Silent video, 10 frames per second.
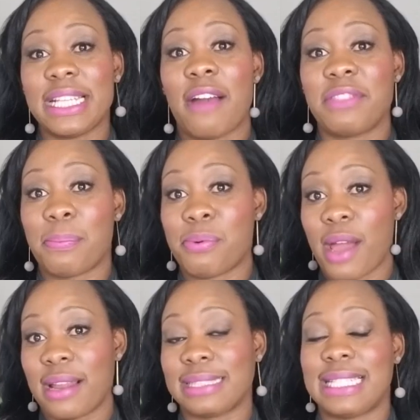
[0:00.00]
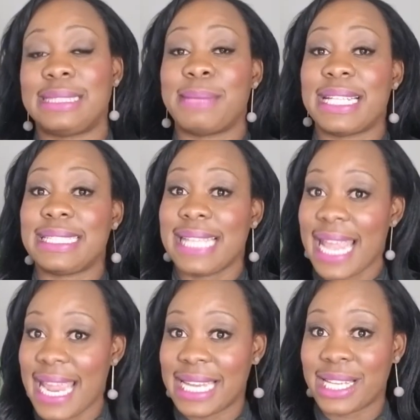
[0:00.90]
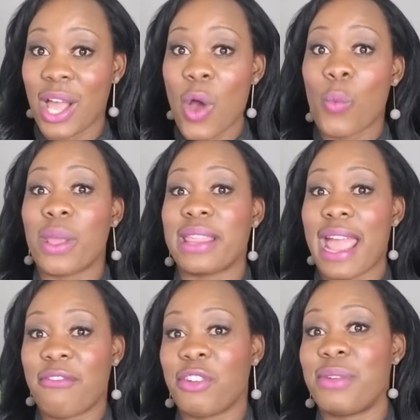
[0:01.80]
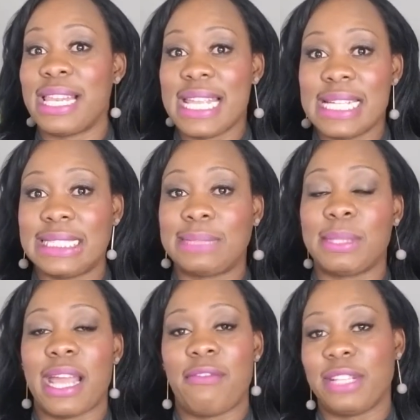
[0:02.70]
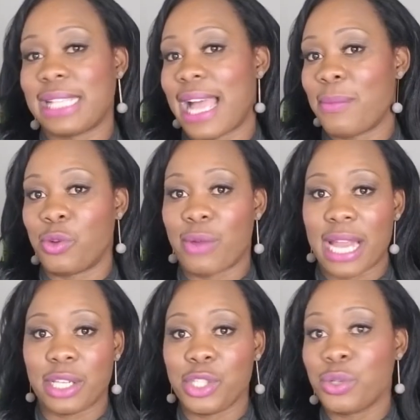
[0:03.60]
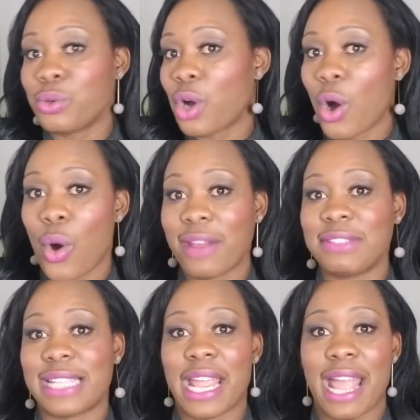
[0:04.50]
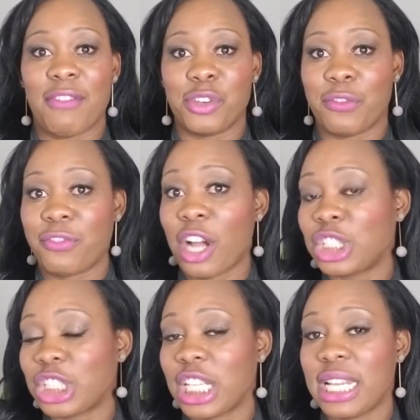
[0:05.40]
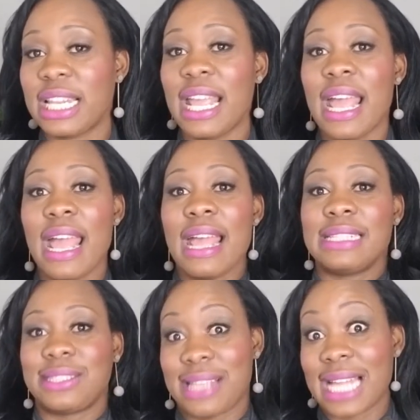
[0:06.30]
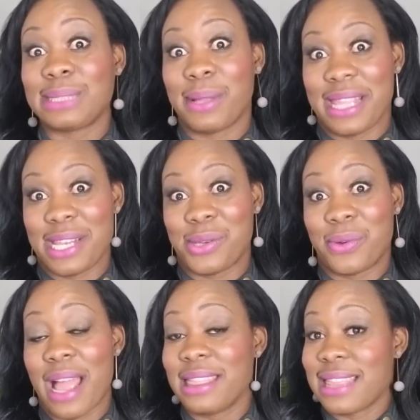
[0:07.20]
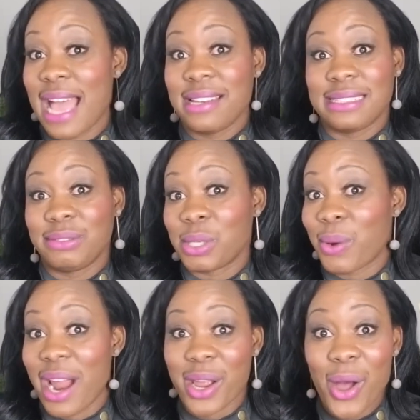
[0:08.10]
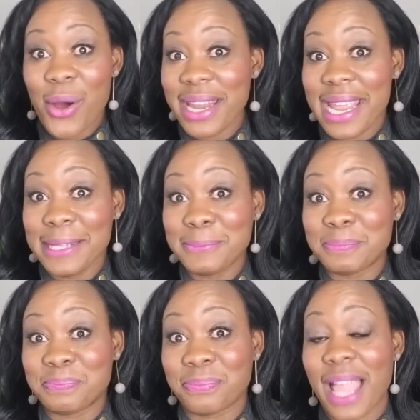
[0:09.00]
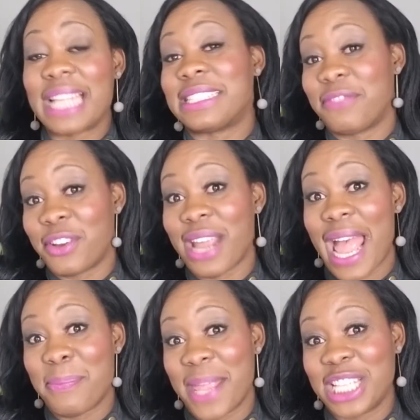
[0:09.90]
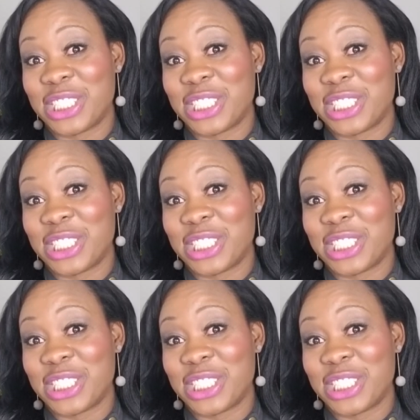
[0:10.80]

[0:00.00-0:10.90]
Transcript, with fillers: of the product is maintained with every release, with every time you write new code, every time you have a new function. So that's what they do. And that doesn't require coding, and it's a very high-paying